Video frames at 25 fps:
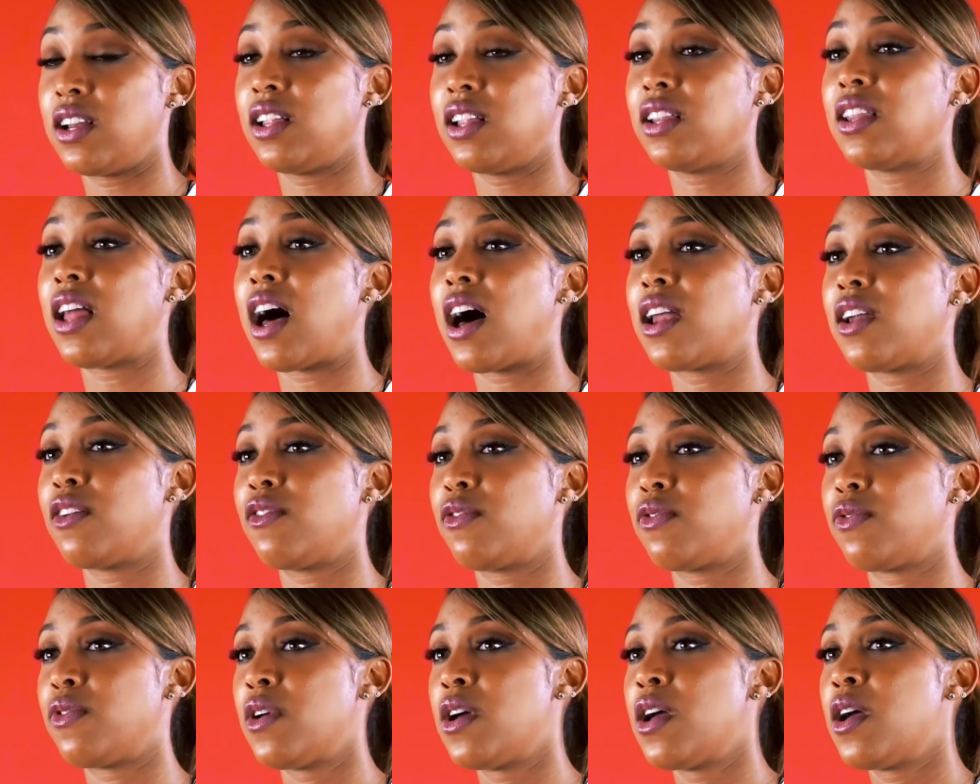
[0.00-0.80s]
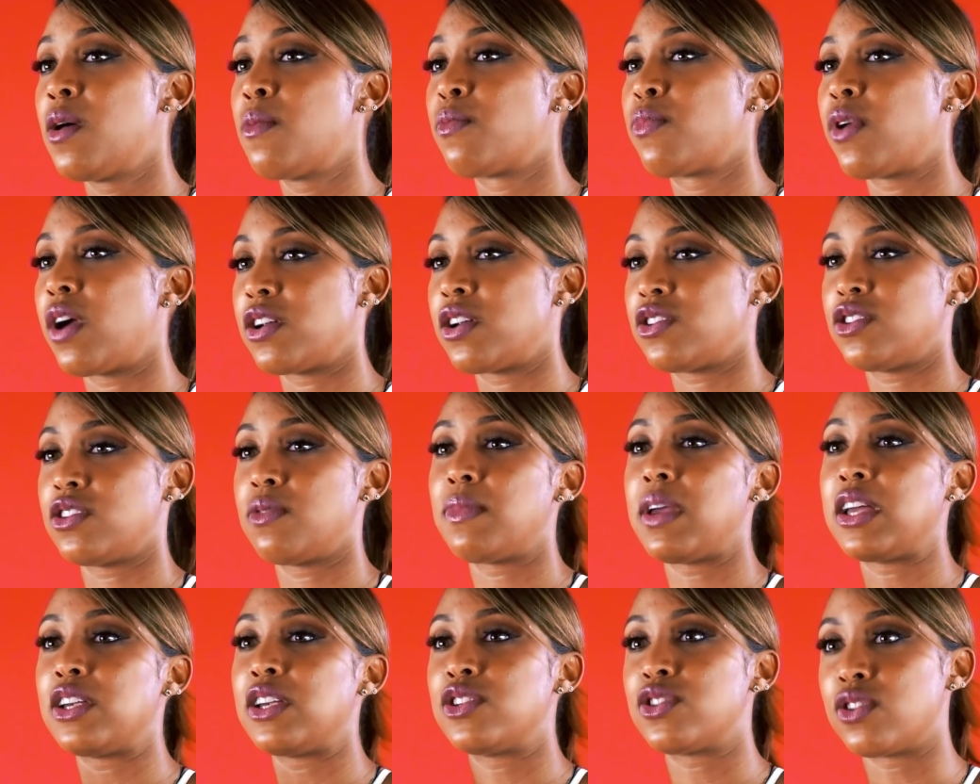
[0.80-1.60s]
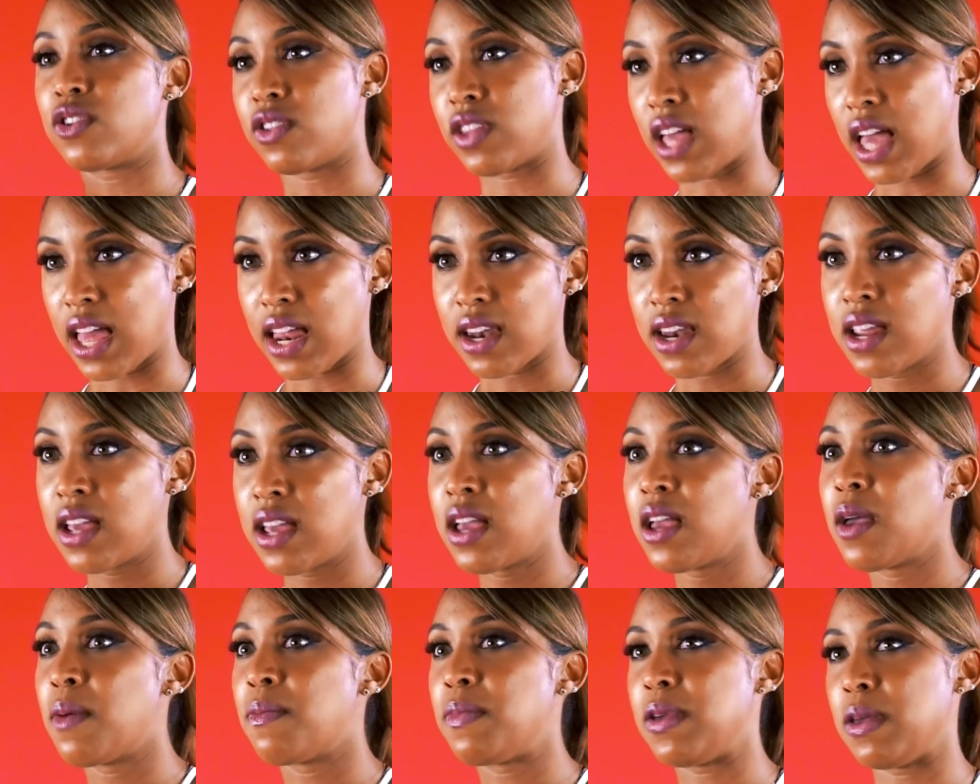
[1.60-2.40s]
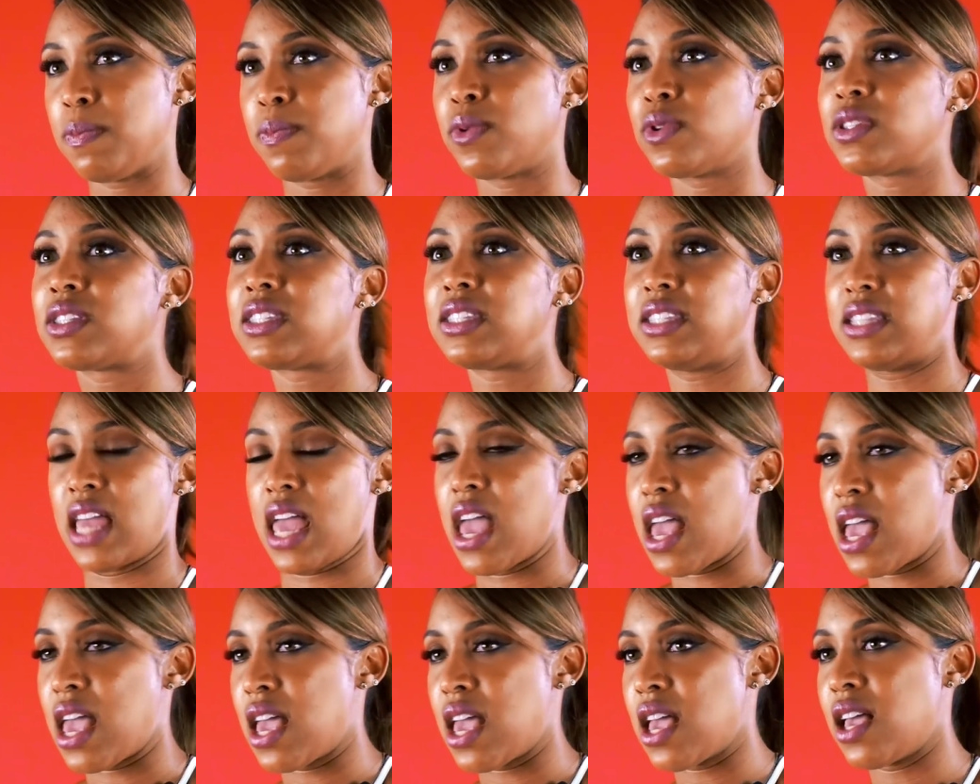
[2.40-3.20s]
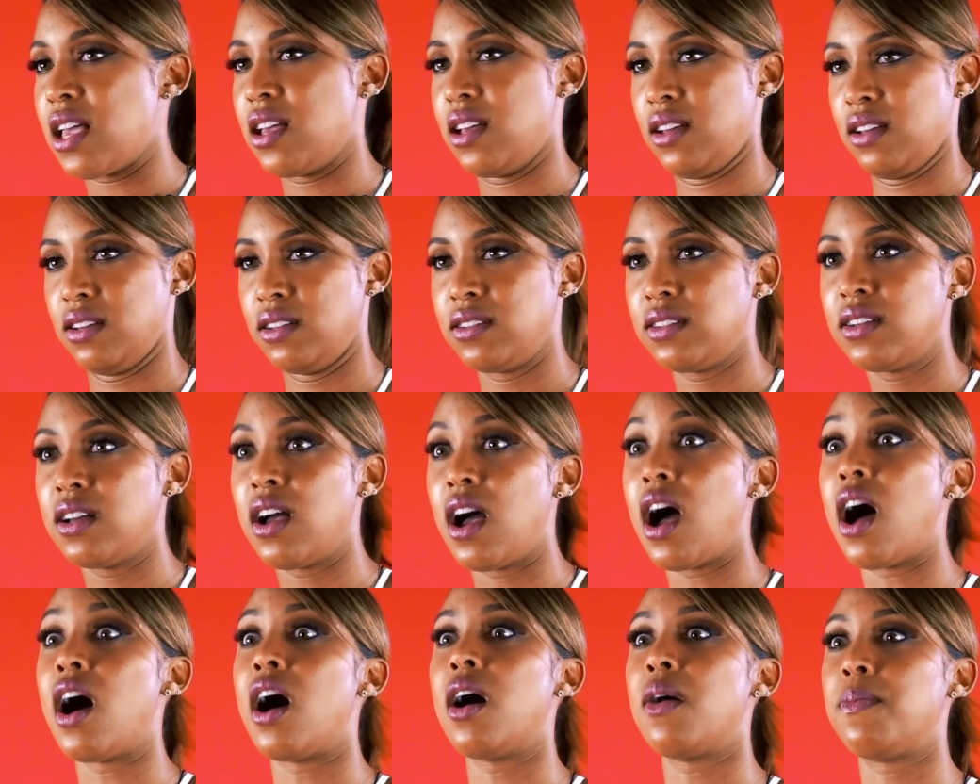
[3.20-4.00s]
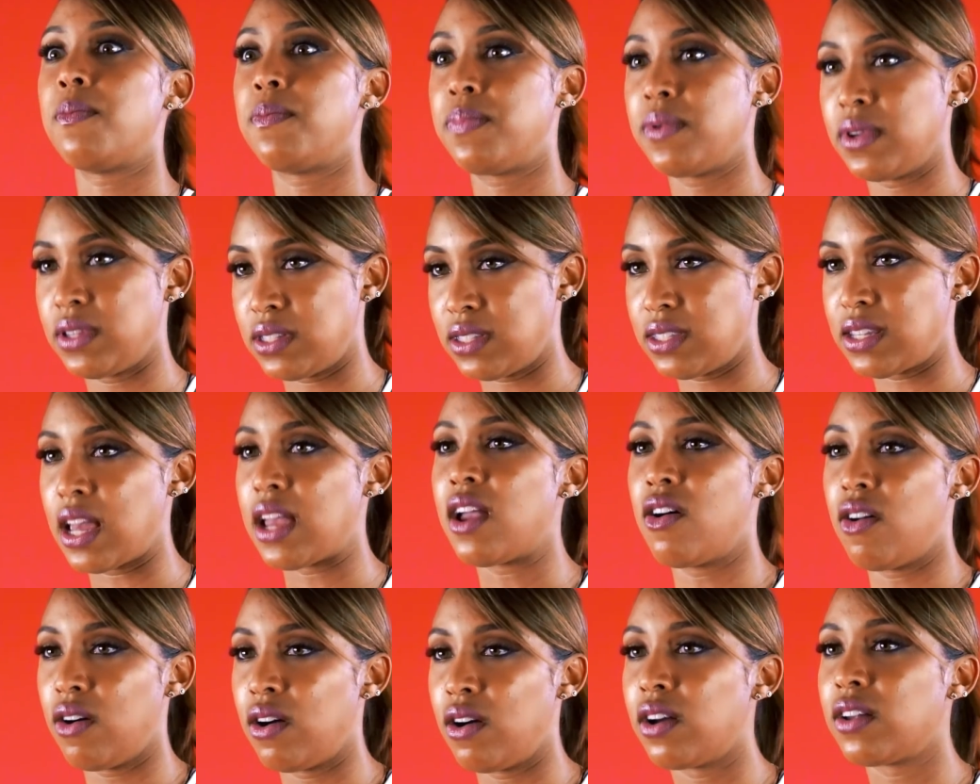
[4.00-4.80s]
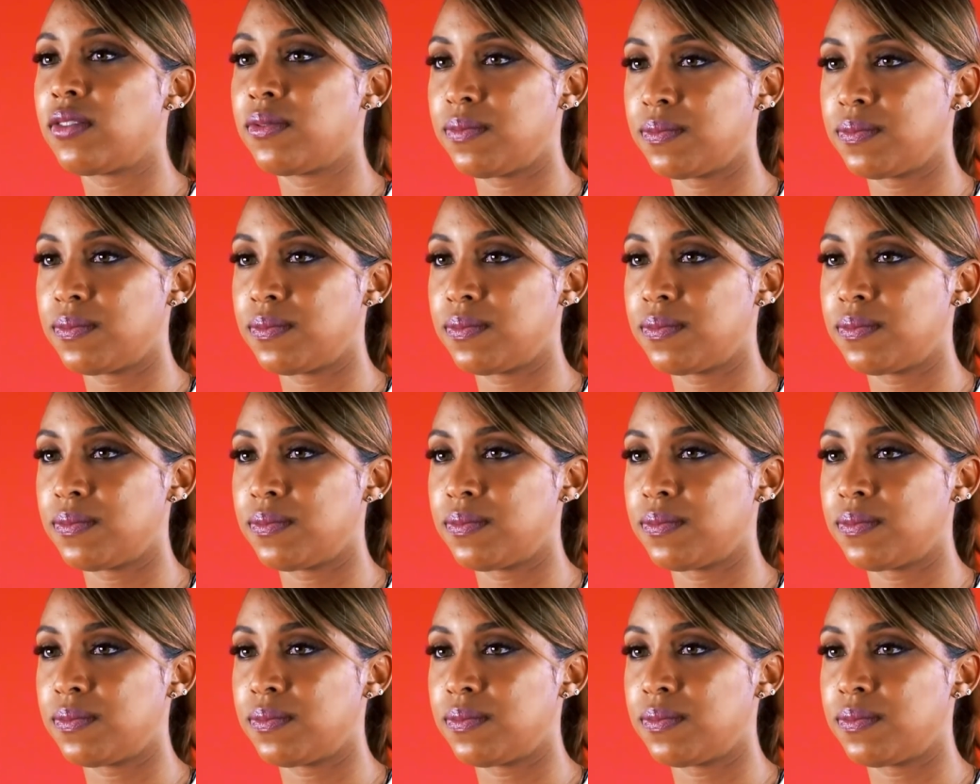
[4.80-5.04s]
and a lot of pressure to make sure that people stay up and stay on.